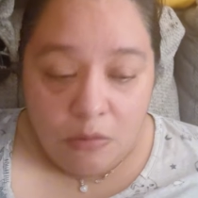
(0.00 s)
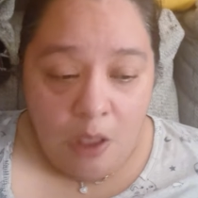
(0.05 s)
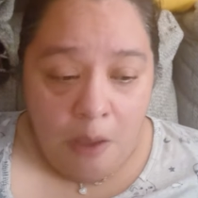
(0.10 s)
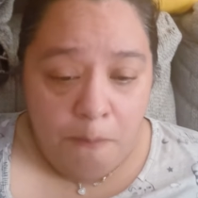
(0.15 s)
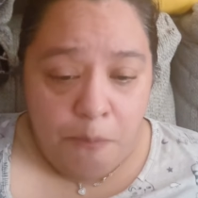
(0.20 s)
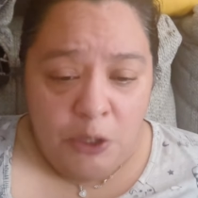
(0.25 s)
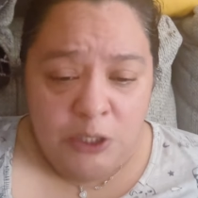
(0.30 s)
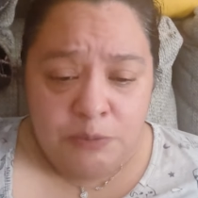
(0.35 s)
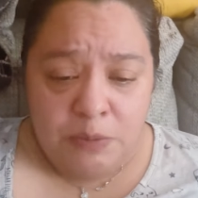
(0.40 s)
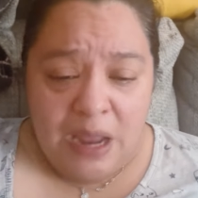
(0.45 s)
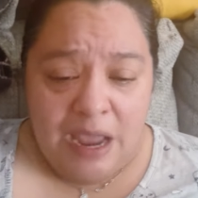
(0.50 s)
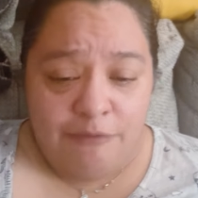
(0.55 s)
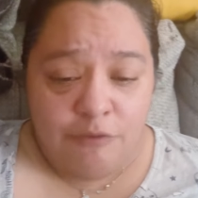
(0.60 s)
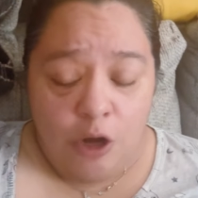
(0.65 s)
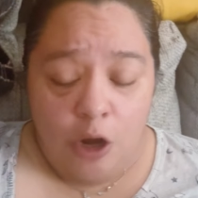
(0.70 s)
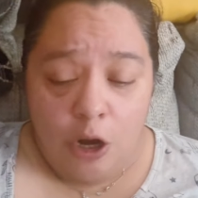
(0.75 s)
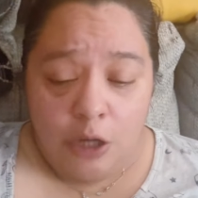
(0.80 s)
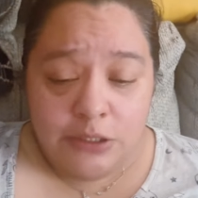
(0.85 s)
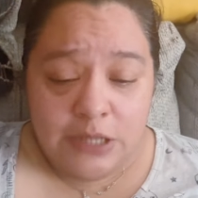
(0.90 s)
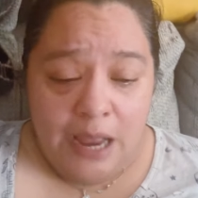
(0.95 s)
Prince been having a
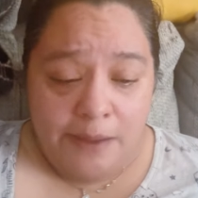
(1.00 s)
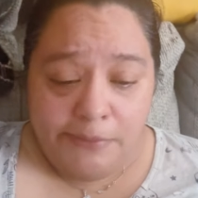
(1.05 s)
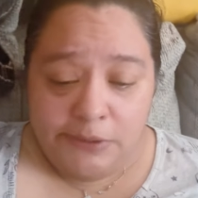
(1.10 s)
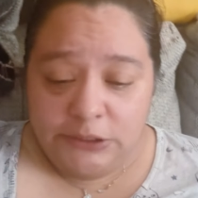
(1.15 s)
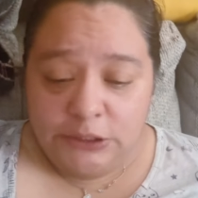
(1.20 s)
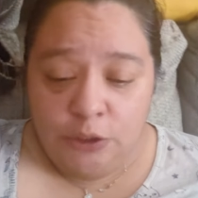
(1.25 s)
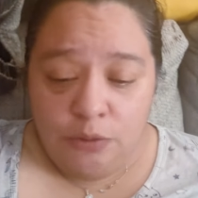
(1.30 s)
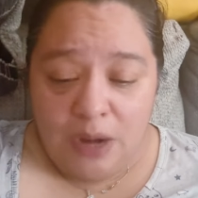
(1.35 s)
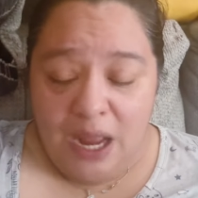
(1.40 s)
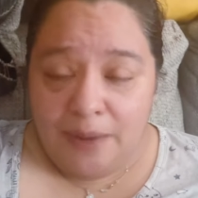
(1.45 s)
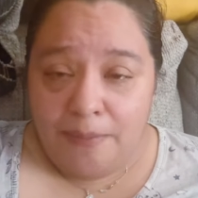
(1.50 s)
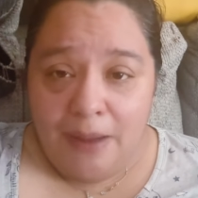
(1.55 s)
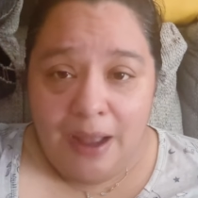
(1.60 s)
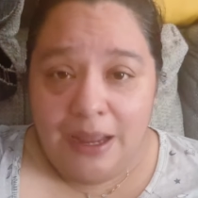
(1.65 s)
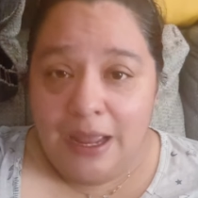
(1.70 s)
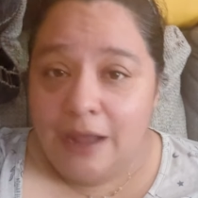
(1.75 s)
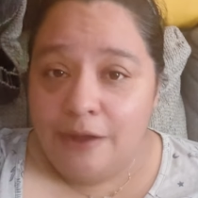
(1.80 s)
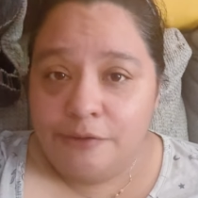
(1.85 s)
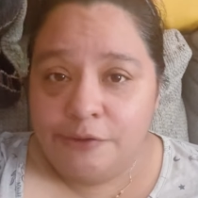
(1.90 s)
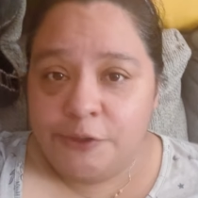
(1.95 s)
hard time because he don't like
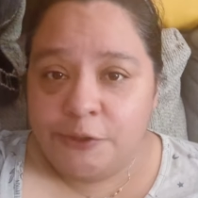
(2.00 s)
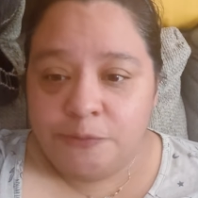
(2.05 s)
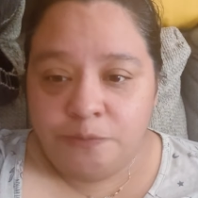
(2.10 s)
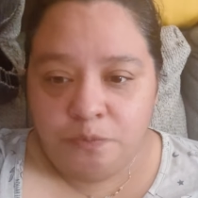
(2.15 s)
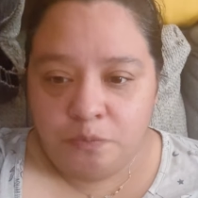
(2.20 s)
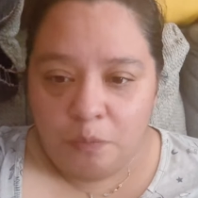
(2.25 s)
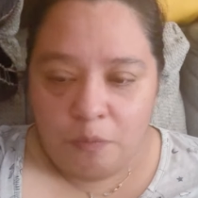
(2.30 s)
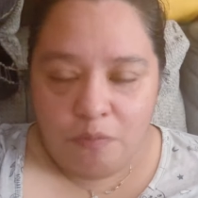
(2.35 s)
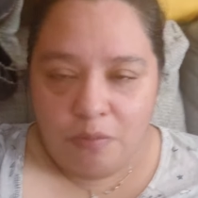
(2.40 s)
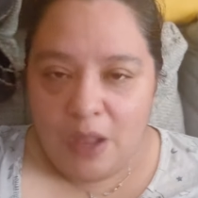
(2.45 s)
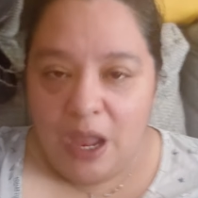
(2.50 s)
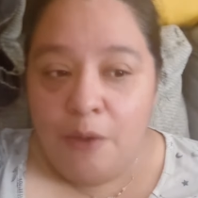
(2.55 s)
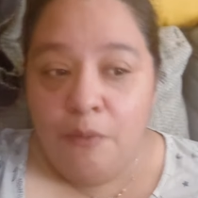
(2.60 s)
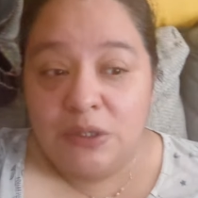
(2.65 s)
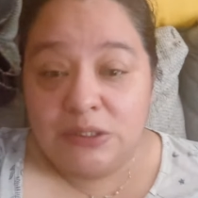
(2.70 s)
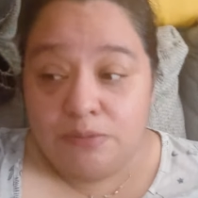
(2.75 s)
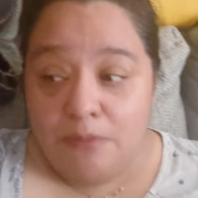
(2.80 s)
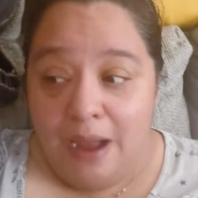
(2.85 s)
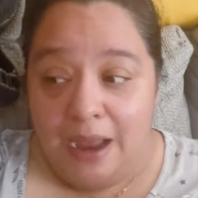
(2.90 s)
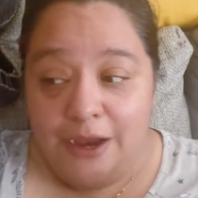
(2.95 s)
Maya out here. He
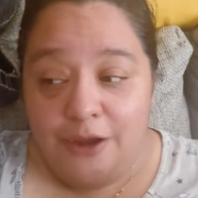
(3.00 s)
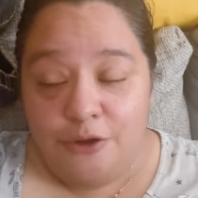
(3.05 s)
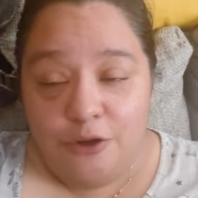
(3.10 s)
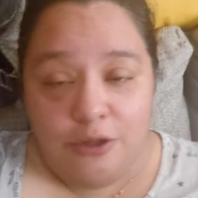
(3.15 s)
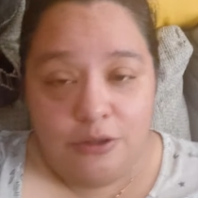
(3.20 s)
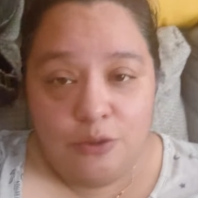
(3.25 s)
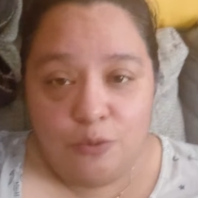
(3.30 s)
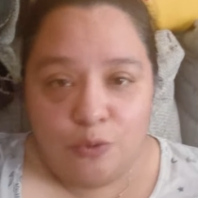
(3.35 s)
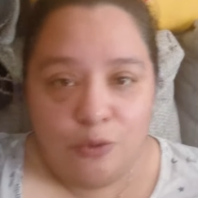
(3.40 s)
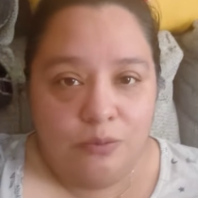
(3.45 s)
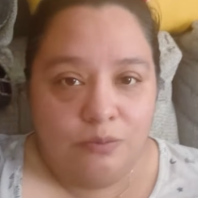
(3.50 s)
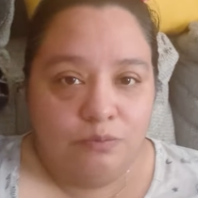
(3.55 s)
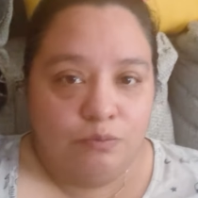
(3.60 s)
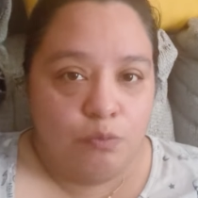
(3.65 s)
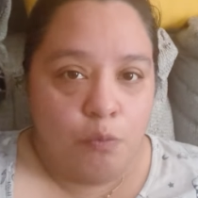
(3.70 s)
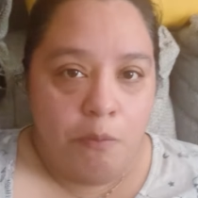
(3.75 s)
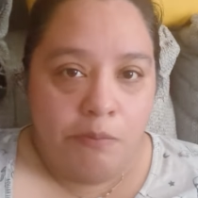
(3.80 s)
wants Maya in the room.